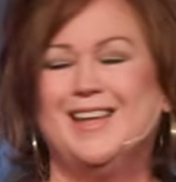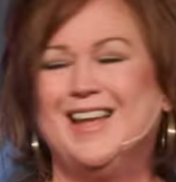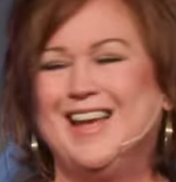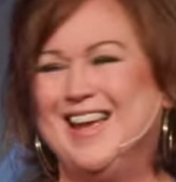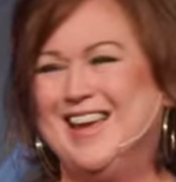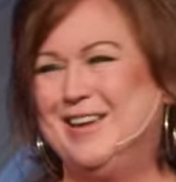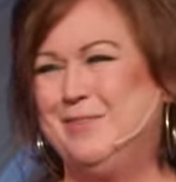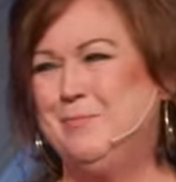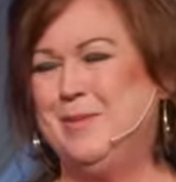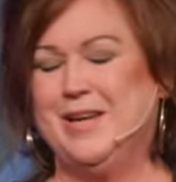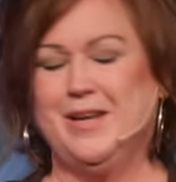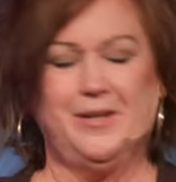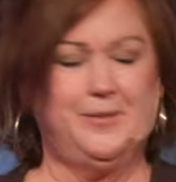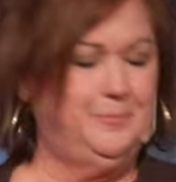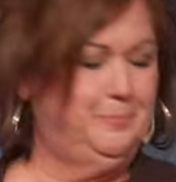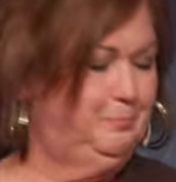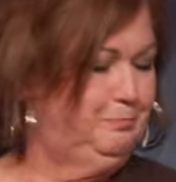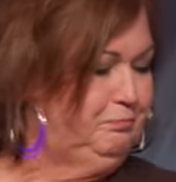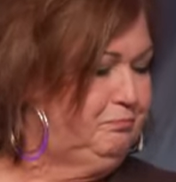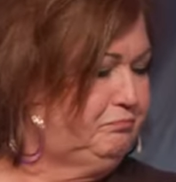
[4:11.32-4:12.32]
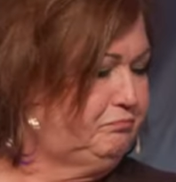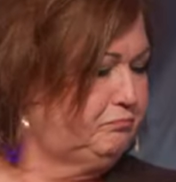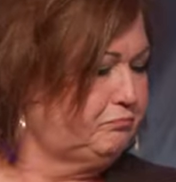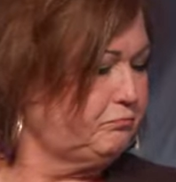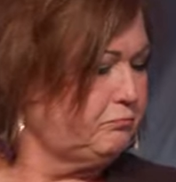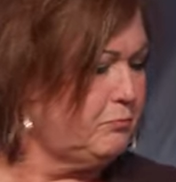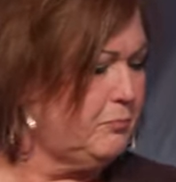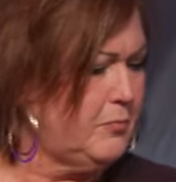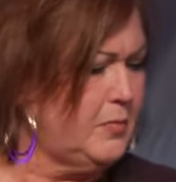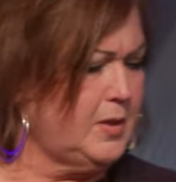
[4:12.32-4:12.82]
Amen.
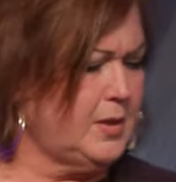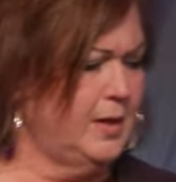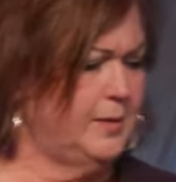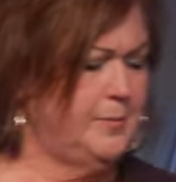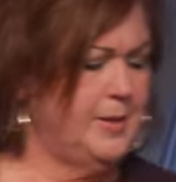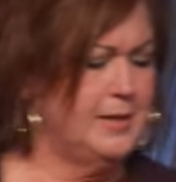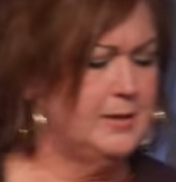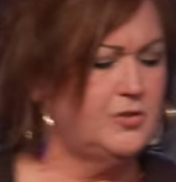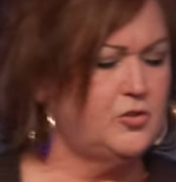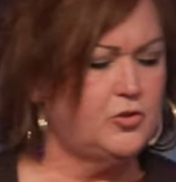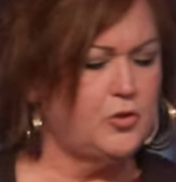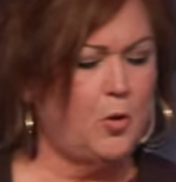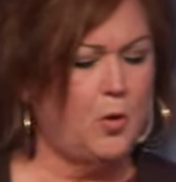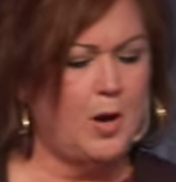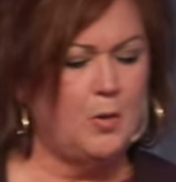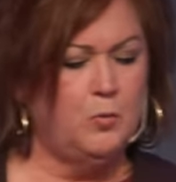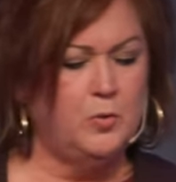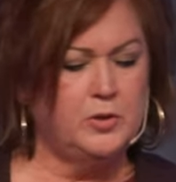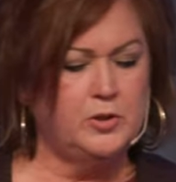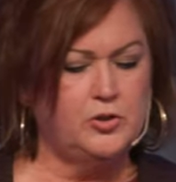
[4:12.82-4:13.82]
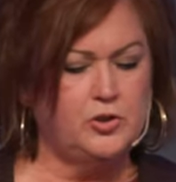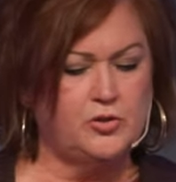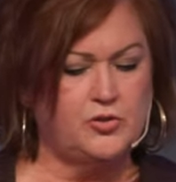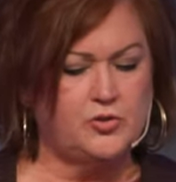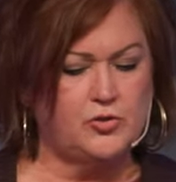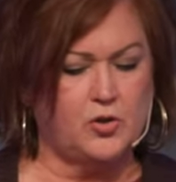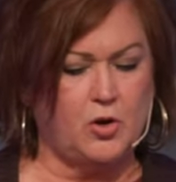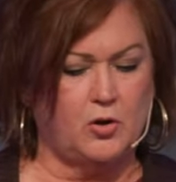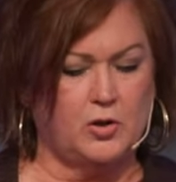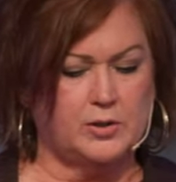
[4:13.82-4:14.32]
Amen. So I want to just
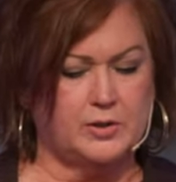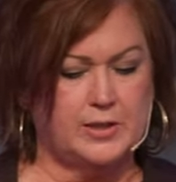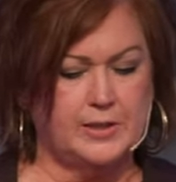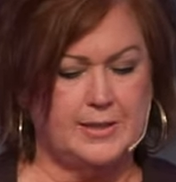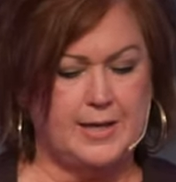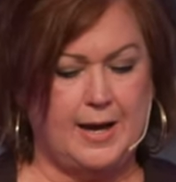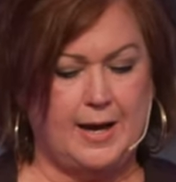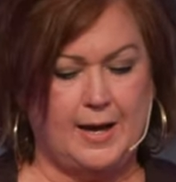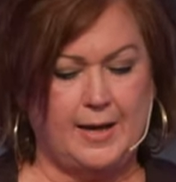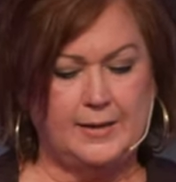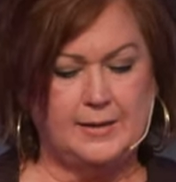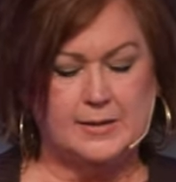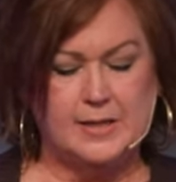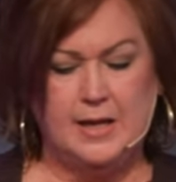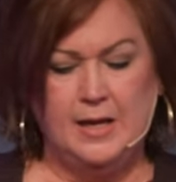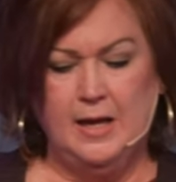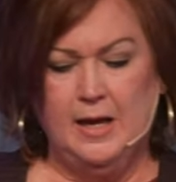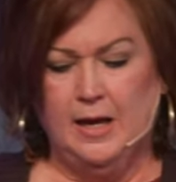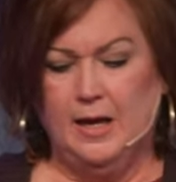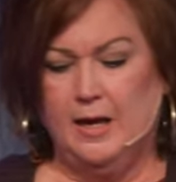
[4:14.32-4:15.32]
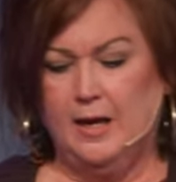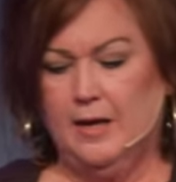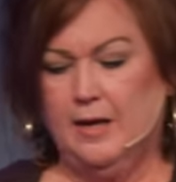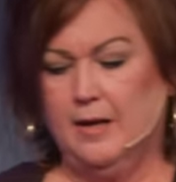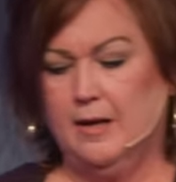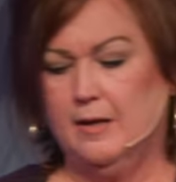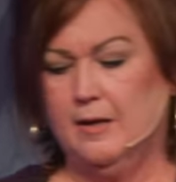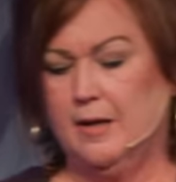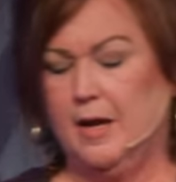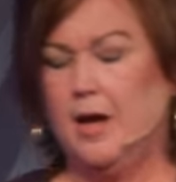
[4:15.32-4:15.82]
start tonight.
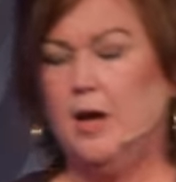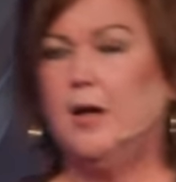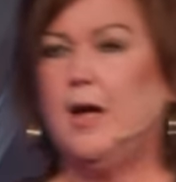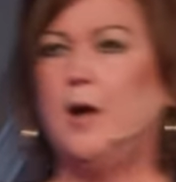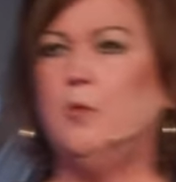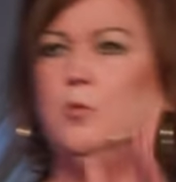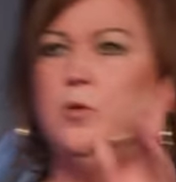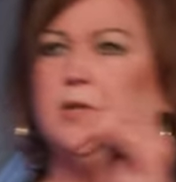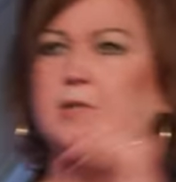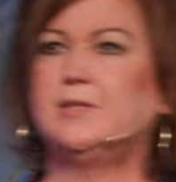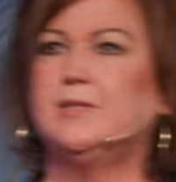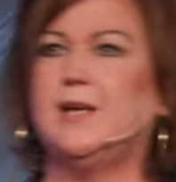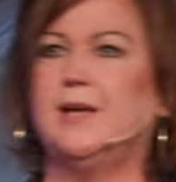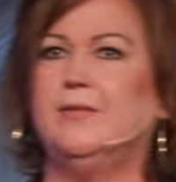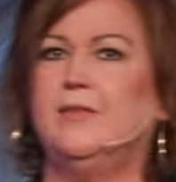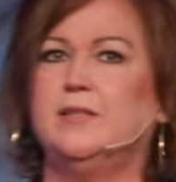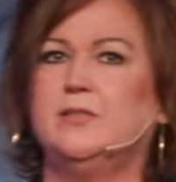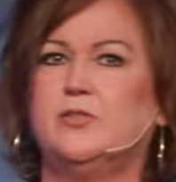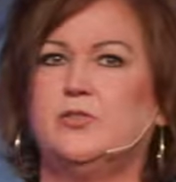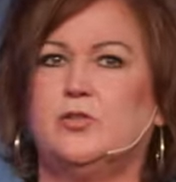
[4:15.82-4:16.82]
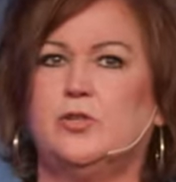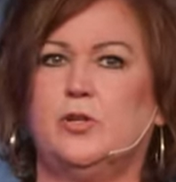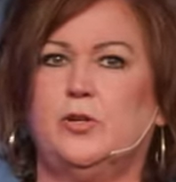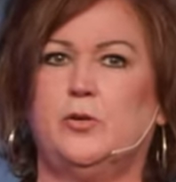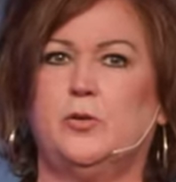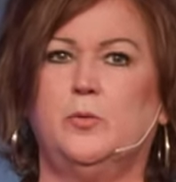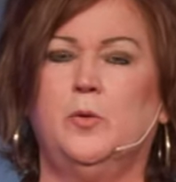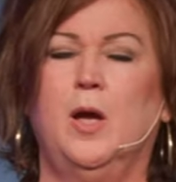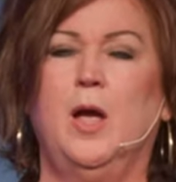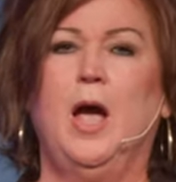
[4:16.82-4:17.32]
Uh, I want to say this
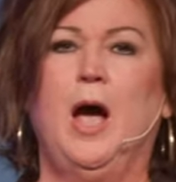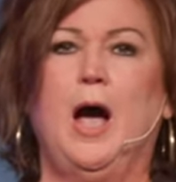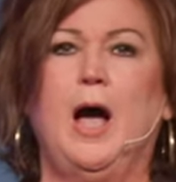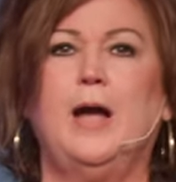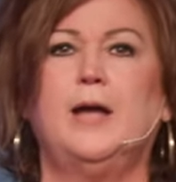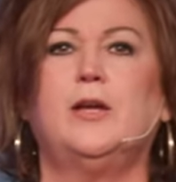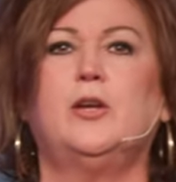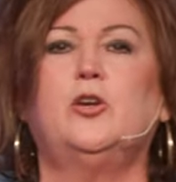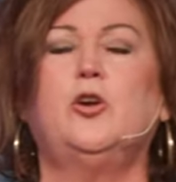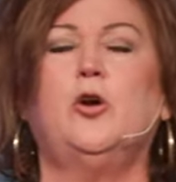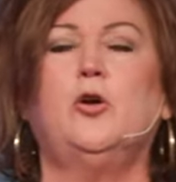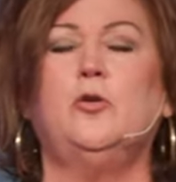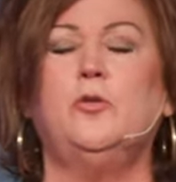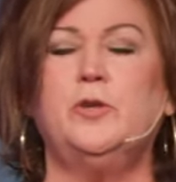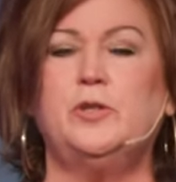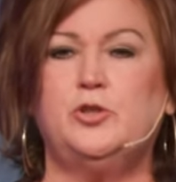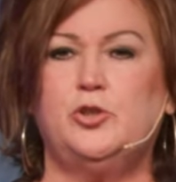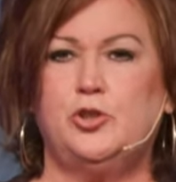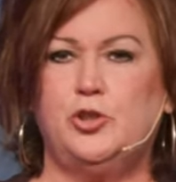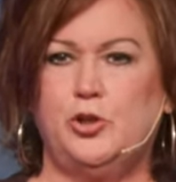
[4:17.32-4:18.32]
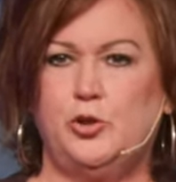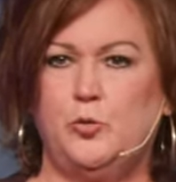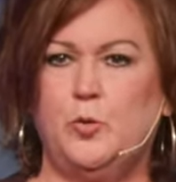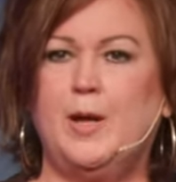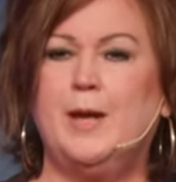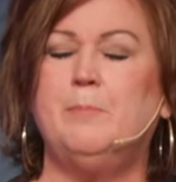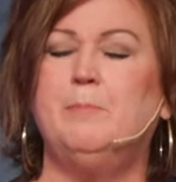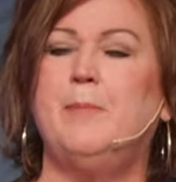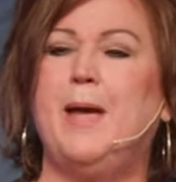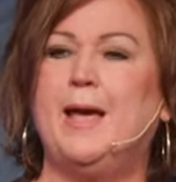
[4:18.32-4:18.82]
too. I encourage you,
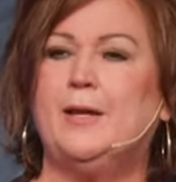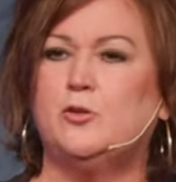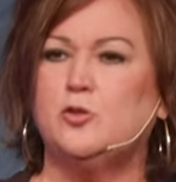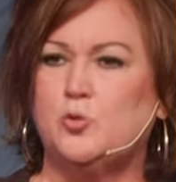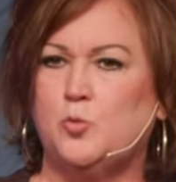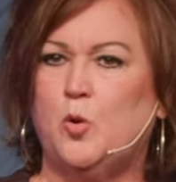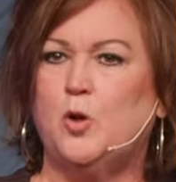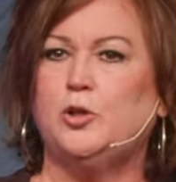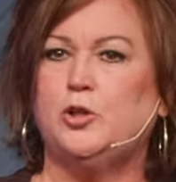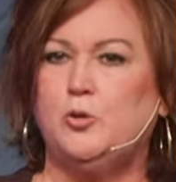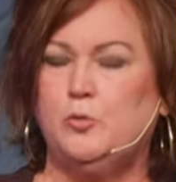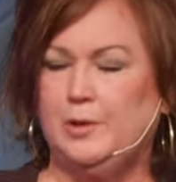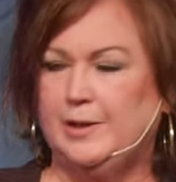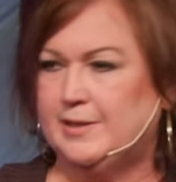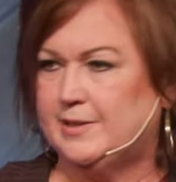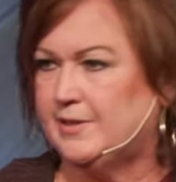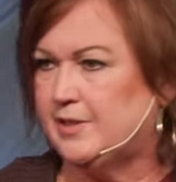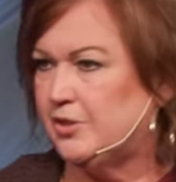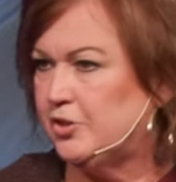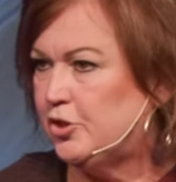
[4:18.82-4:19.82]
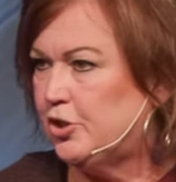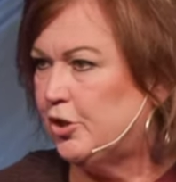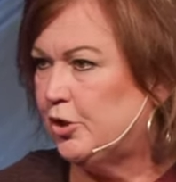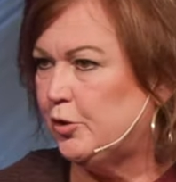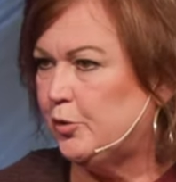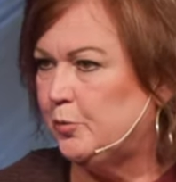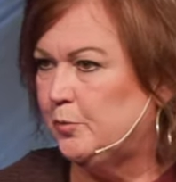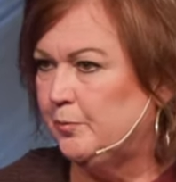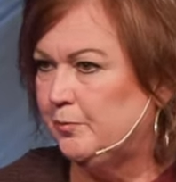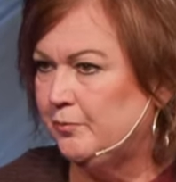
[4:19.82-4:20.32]
it matters what you listen
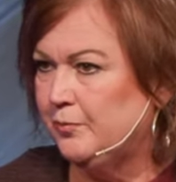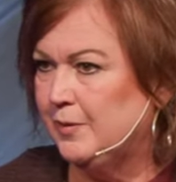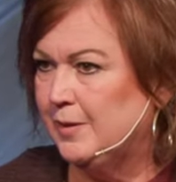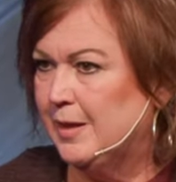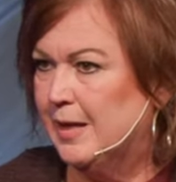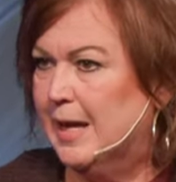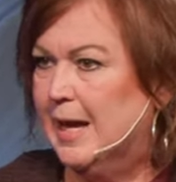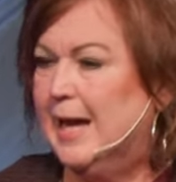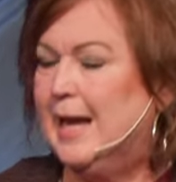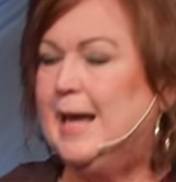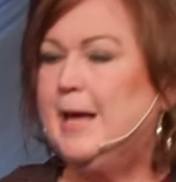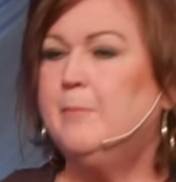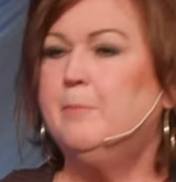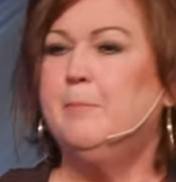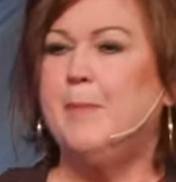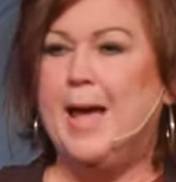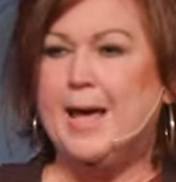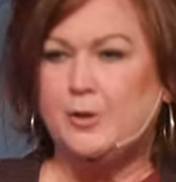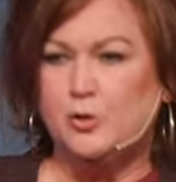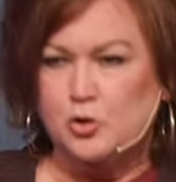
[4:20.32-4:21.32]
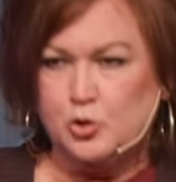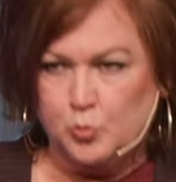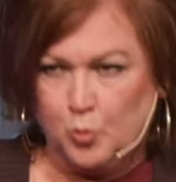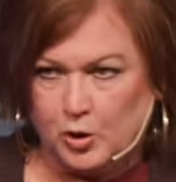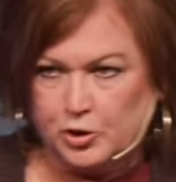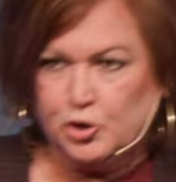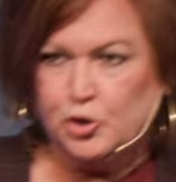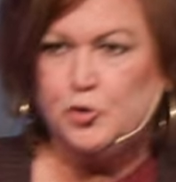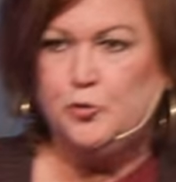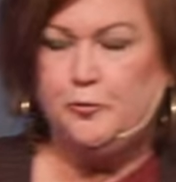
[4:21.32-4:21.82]
to. It matters
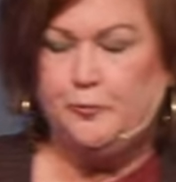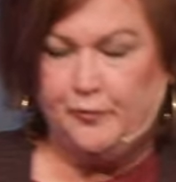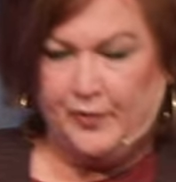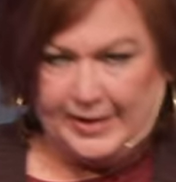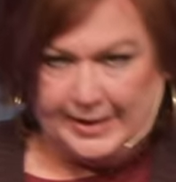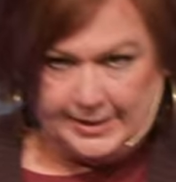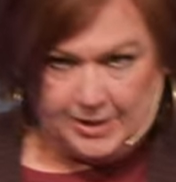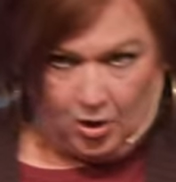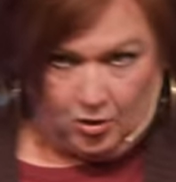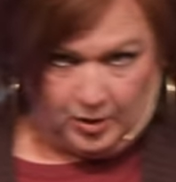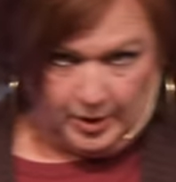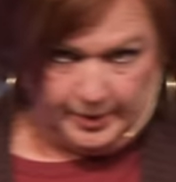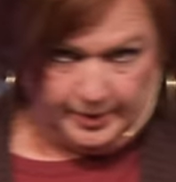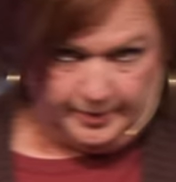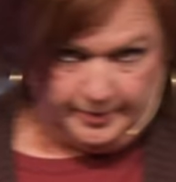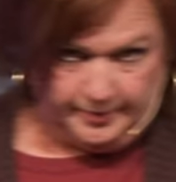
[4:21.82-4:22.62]
what you feed on.